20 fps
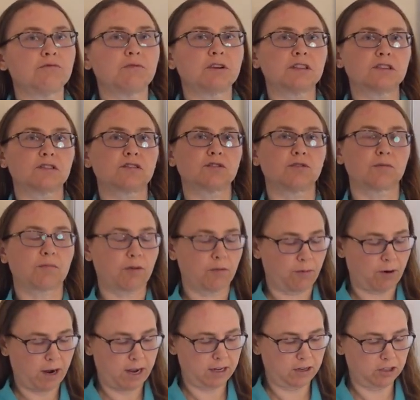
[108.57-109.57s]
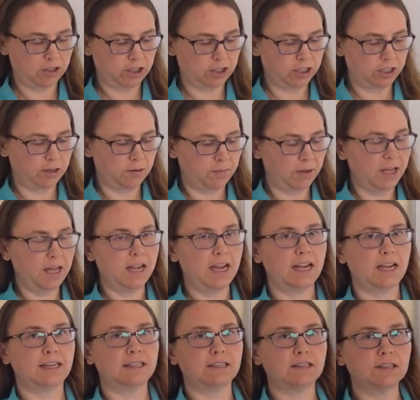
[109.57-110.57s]
with a sole proprietorship,
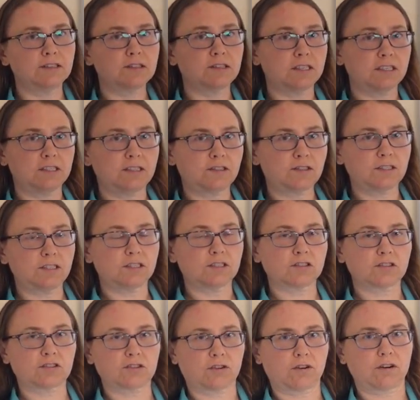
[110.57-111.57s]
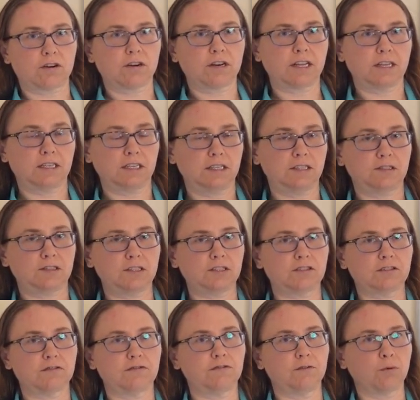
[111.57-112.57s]
it is easy to start and easy
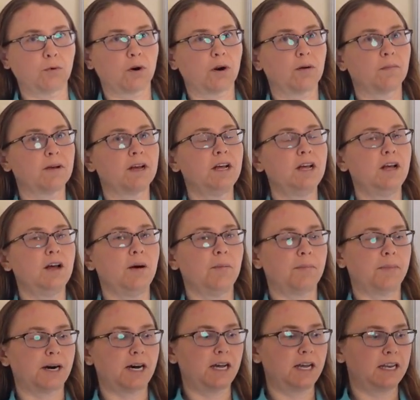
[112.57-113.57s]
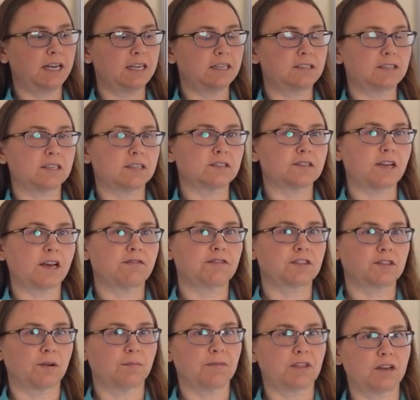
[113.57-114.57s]
to form, but it does have
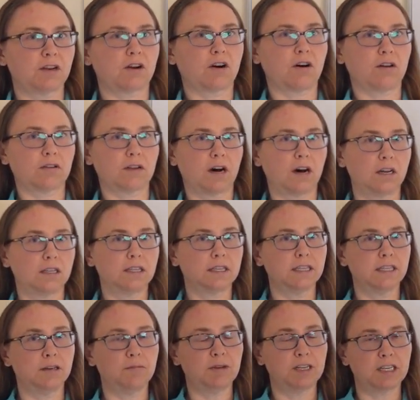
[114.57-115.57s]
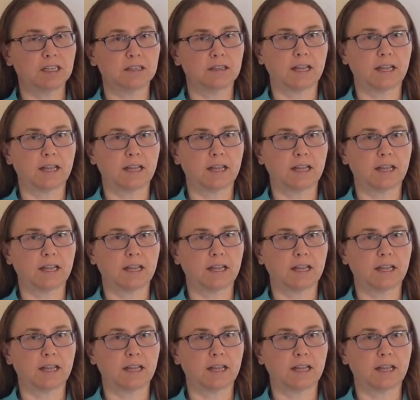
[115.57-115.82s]
something called unlimited